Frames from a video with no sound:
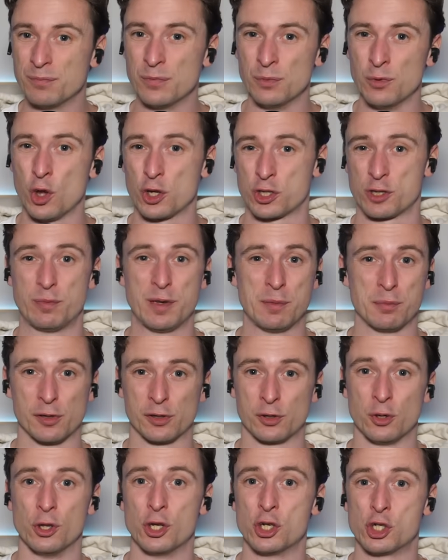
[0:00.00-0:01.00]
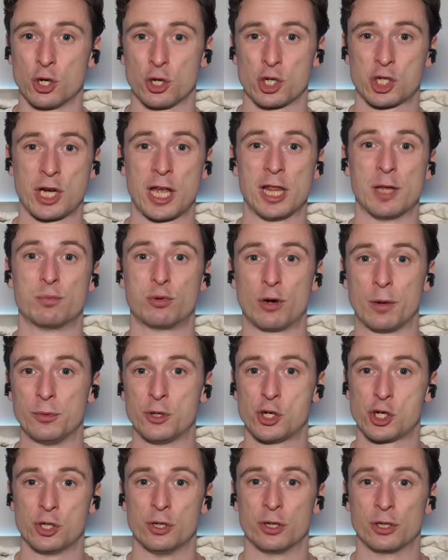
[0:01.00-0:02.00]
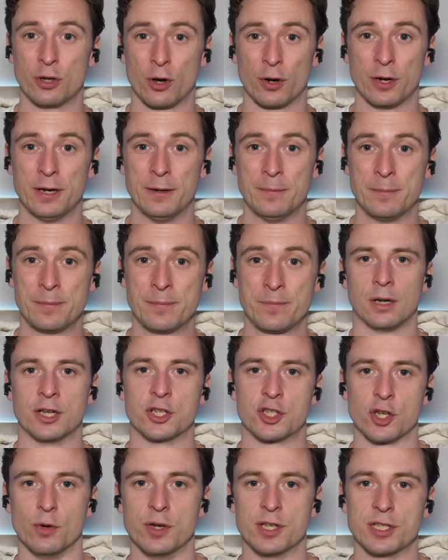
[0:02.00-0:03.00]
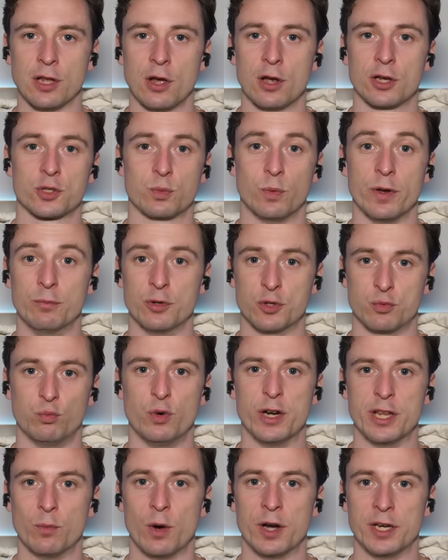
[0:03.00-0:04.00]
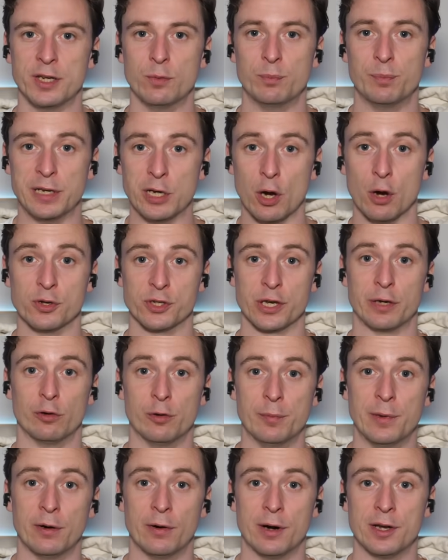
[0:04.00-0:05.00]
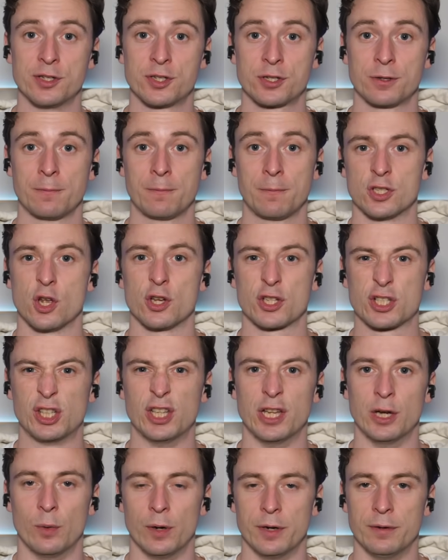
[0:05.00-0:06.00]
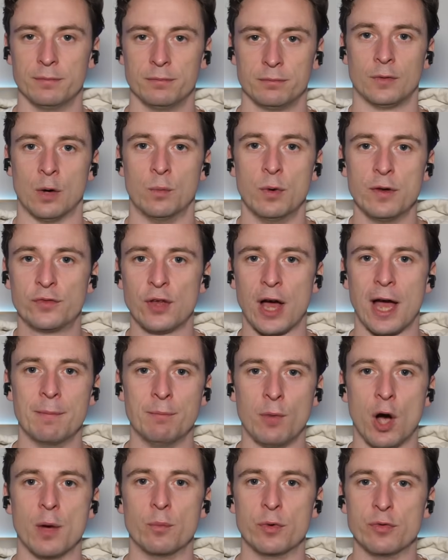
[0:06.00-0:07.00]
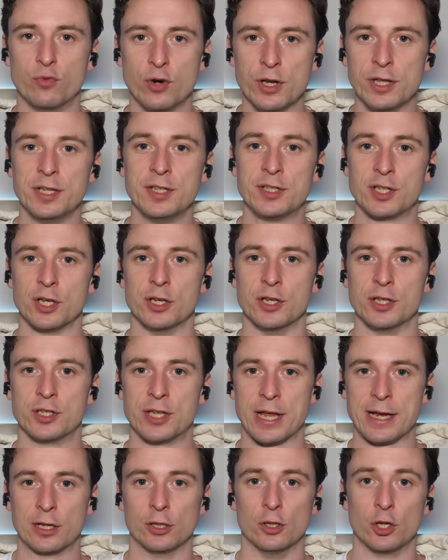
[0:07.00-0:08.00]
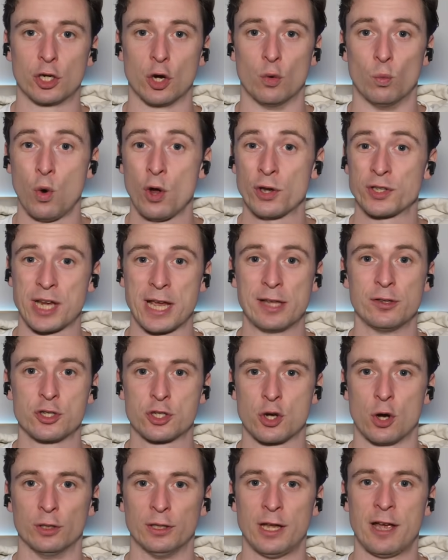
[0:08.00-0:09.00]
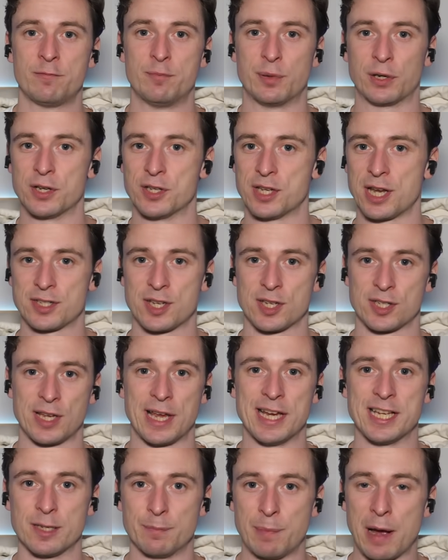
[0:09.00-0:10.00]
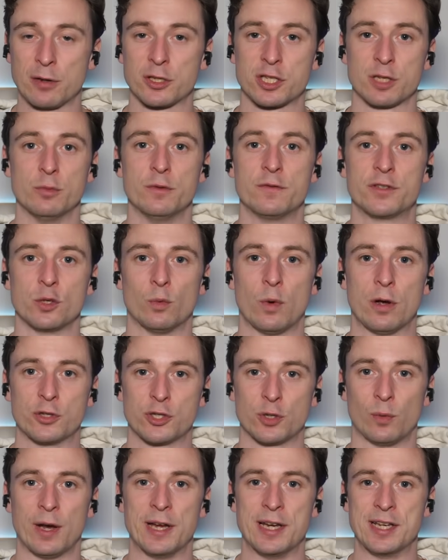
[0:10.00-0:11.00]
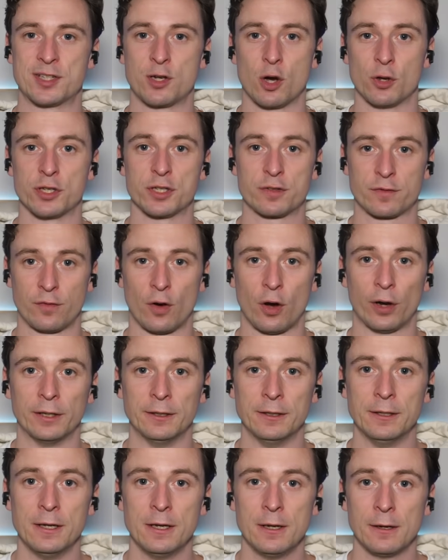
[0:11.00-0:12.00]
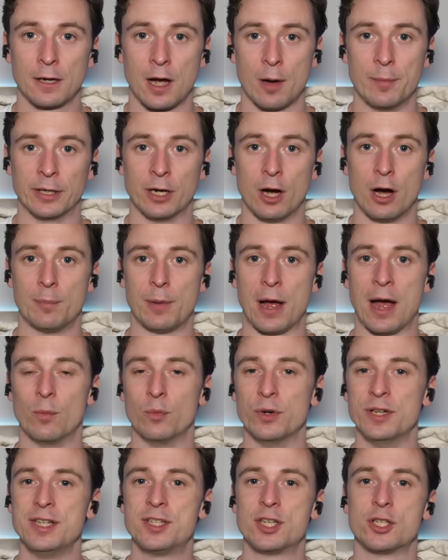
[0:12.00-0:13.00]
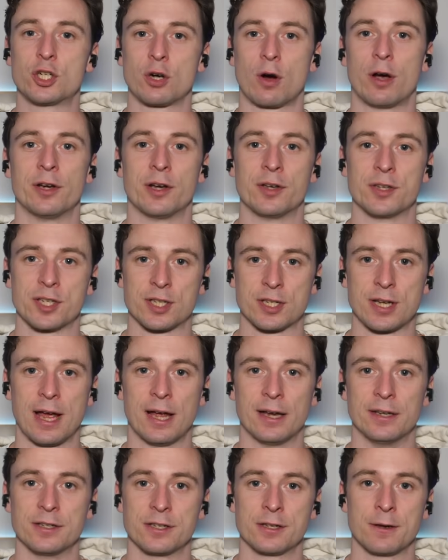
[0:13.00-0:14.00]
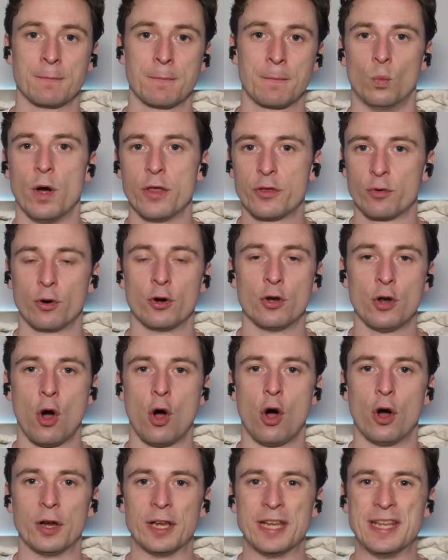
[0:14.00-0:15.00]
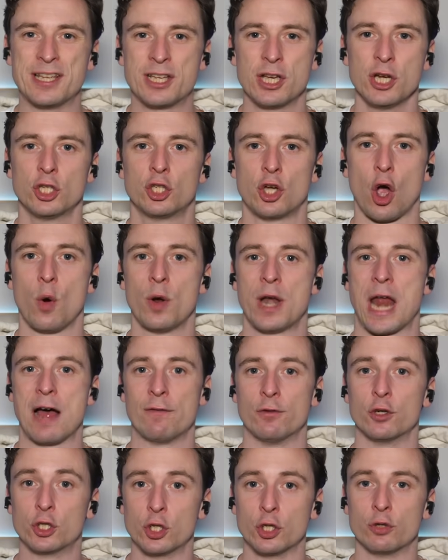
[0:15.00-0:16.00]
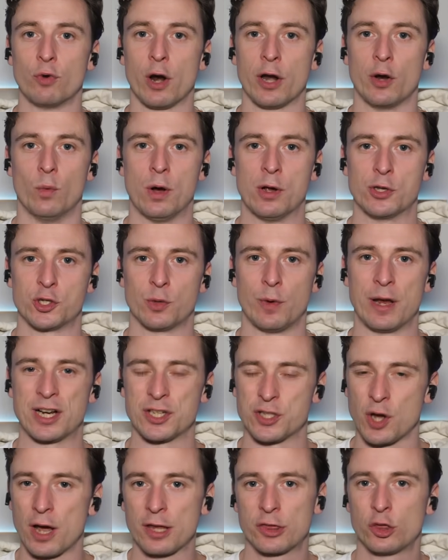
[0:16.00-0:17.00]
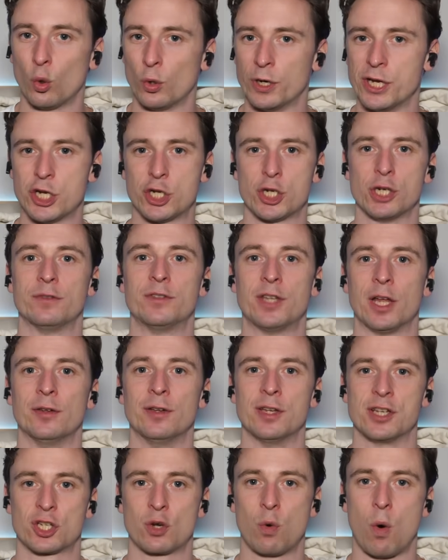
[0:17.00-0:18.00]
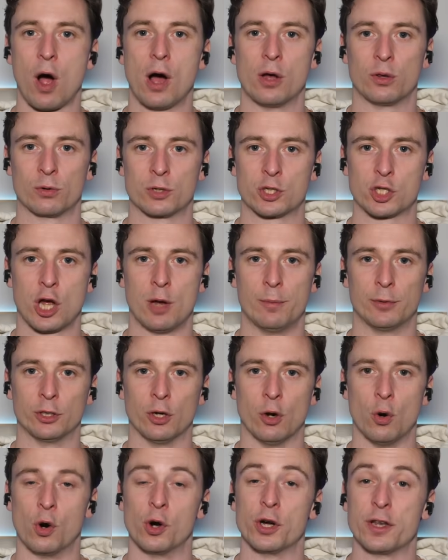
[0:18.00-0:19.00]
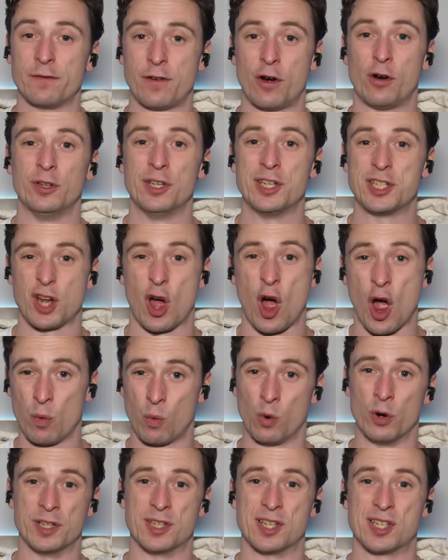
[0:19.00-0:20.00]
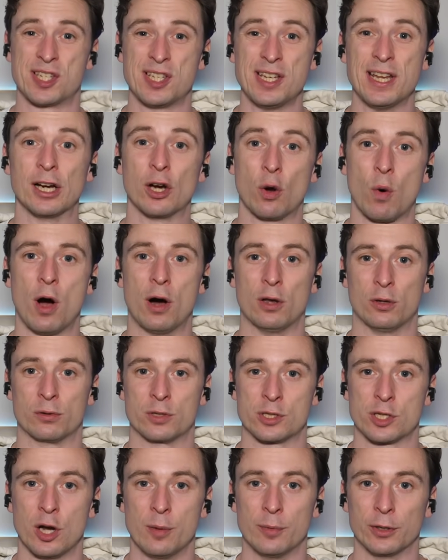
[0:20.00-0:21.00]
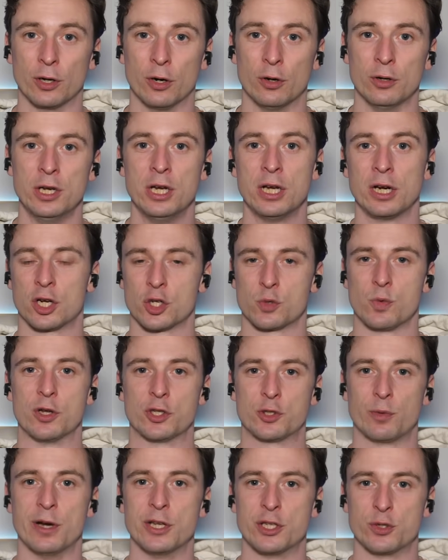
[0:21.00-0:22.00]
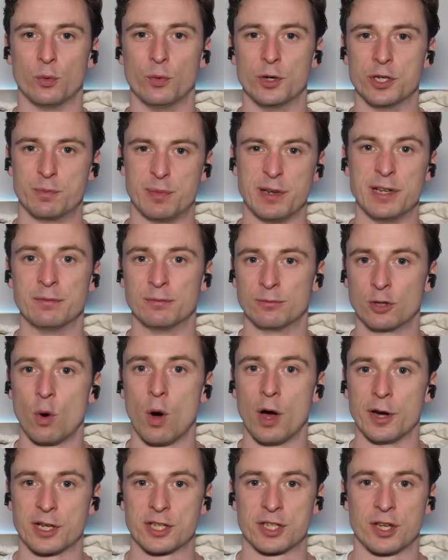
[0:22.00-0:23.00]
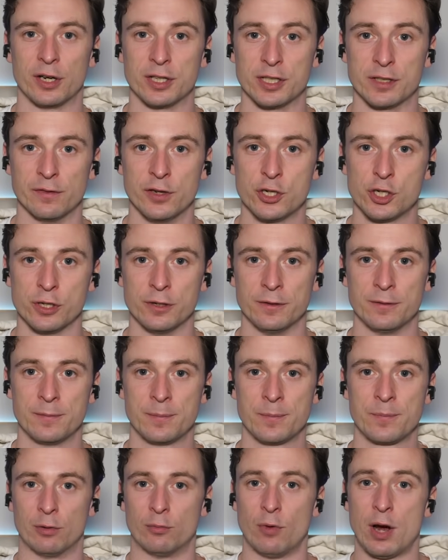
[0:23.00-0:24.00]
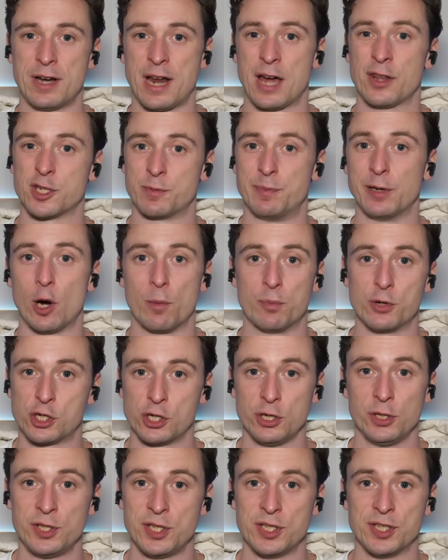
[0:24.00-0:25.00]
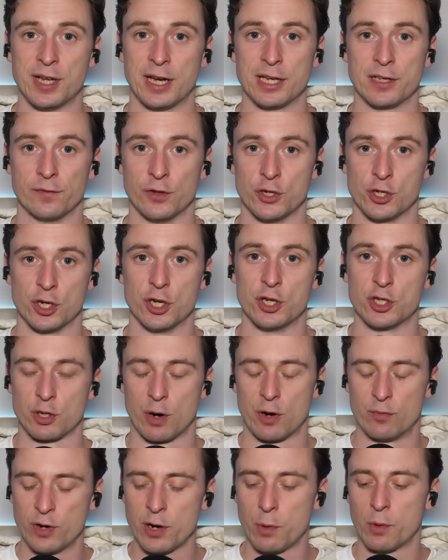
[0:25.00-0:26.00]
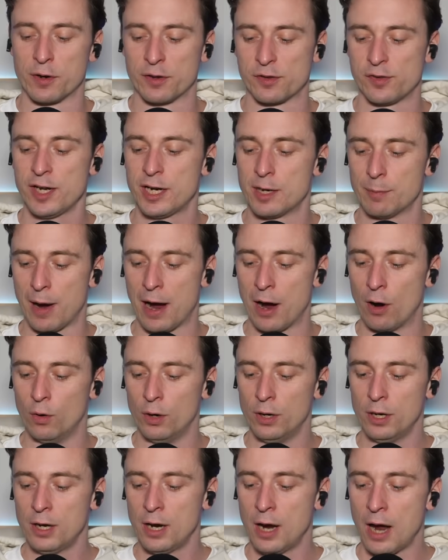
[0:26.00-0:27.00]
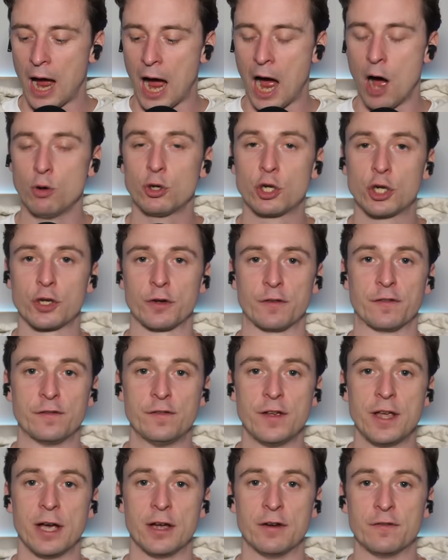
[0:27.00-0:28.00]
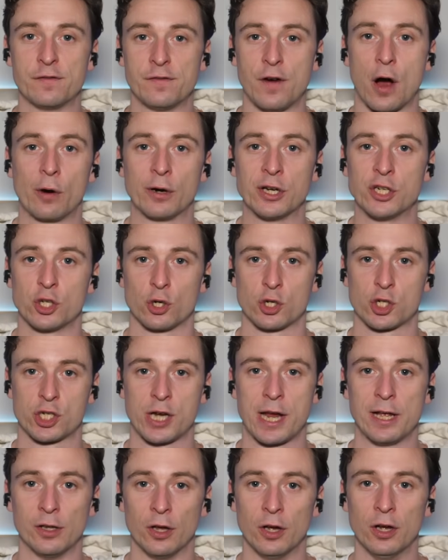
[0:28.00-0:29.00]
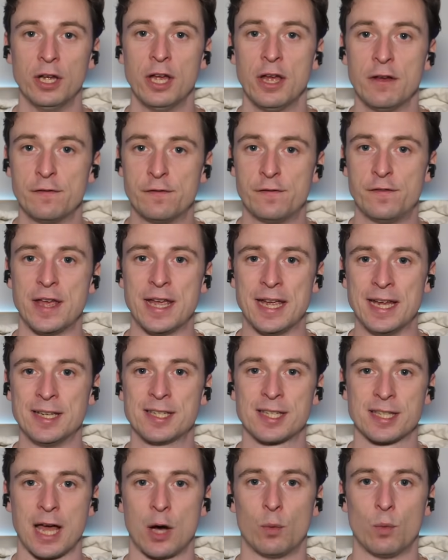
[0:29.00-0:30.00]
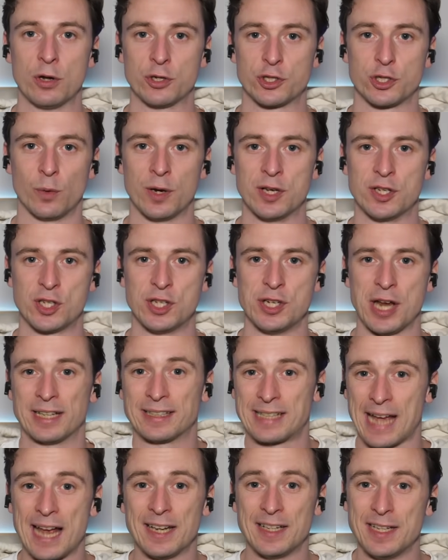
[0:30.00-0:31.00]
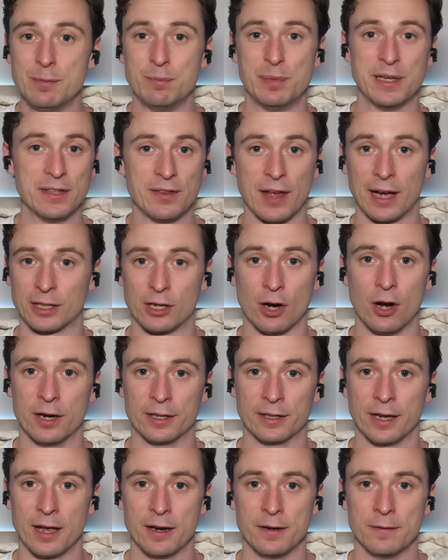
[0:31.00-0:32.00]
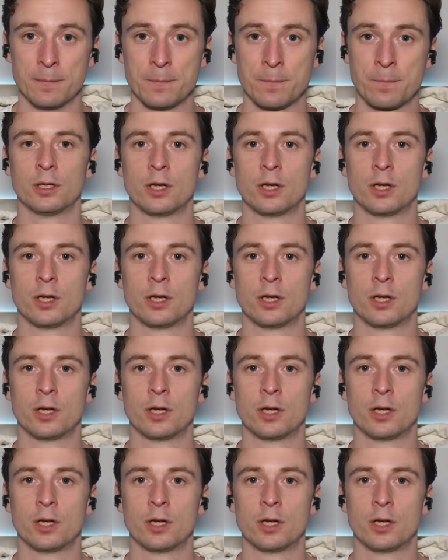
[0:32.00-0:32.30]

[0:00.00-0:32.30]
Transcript: Lots of people thought that Josh Taylor probably shouldn't have got it, and so his last win was really when he beat Jose Ramirez, his last clear win. And with that in mind, we really need to take a look at what Taylor's got left, because as I say, he's about to move to welterweight, he's got this fight coming up, and we need to try and understand whether or not he can go and have a good run at welterweight, because I thought he should have done this quite a long time ago, or at the very least, I wanted to see it quite a long time ago, because welterweight's always been quite an exciting division. But right now, there's big opportunities in that division, and so I really want to think about how could a fit and firing Josh Taylor fit into that welterweight scene, and can he be that guy again?